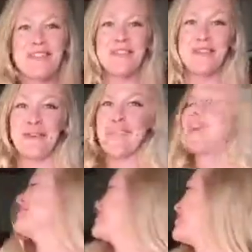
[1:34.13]
So 5
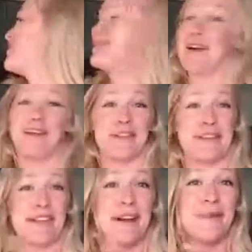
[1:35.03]
seconds ago I was
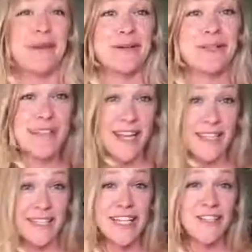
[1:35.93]
scarfing right there. But it was
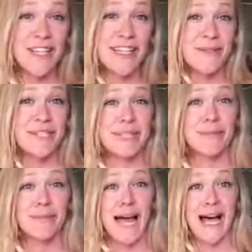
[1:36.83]
delicious. It was
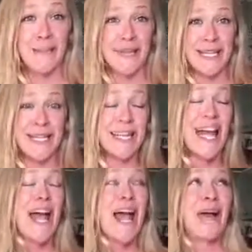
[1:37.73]
these black
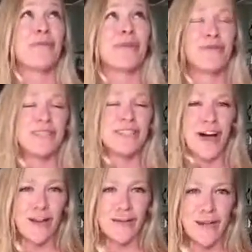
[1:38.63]
bean and roasted
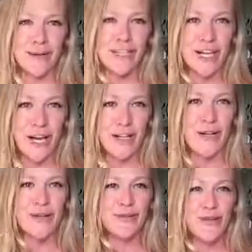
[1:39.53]
cauliflower
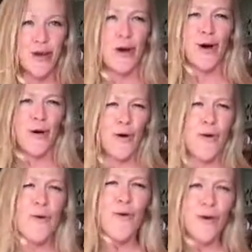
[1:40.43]
tacos.
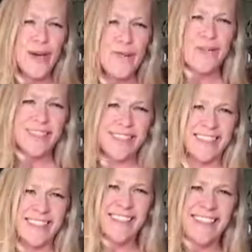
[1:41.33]
Oh, it was
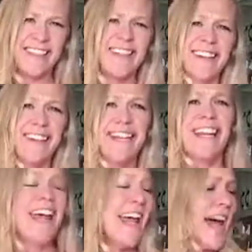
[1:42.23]

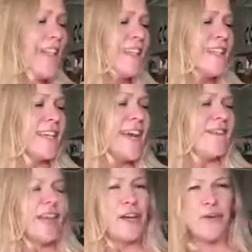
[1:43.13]
good. And these
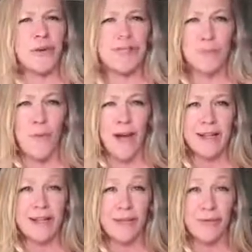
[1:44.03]
kind of like crisp
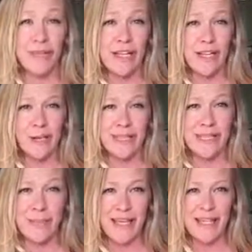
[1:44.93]
whites go really good
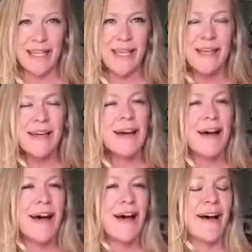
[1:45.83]
with spicy.
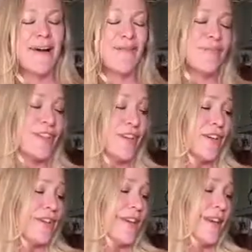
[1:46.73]

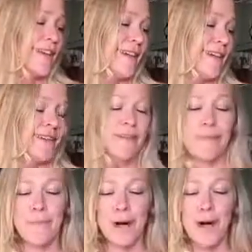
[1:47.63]
So anyways,
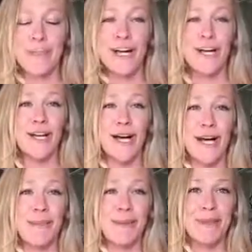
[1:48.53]

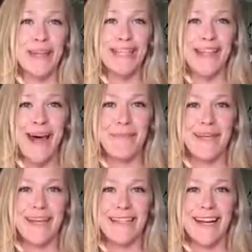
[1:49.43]
bomb.com. My belly's
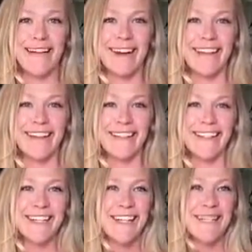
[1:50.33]
happy and now I
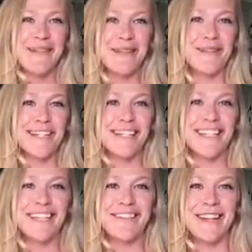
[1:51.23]
can spend the rest of
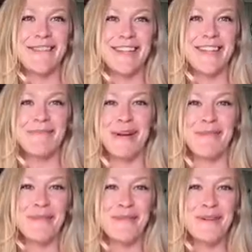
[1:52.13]
the evening with
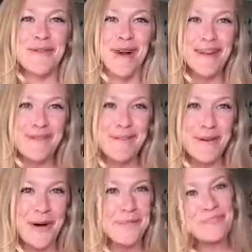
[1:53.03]
my beautiful wine
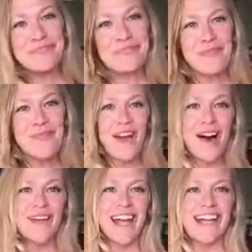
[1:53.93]
people.
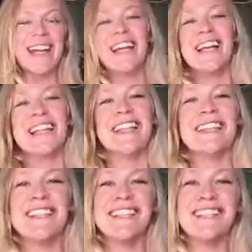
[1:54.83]
All right,
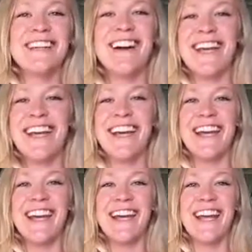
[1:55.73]
let's get started.
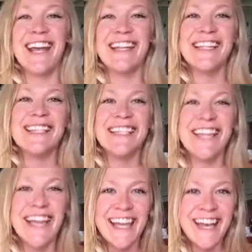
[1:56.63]
Hey
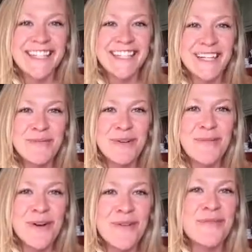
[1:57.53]
Lindsay, hey Ashley,
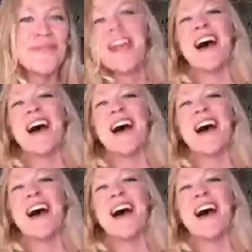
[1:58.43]
woo woo.